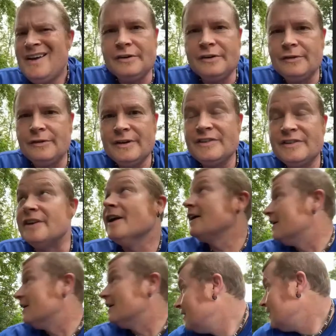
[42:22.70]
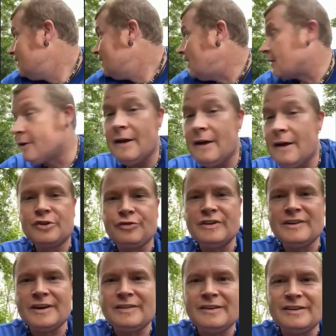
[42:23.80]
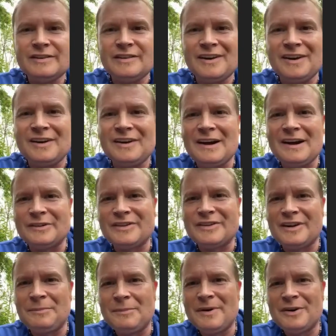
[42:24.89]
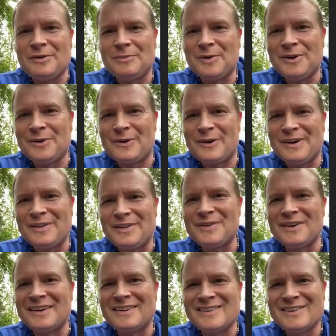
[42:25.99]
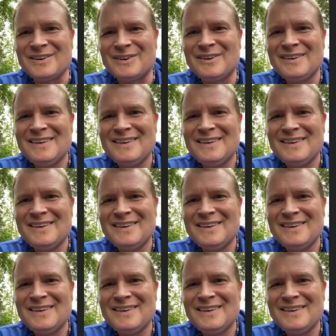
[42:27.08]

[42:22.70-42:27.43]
do this. And yeah, I don't have big trees like this, like outside of my bedroom window or anything. So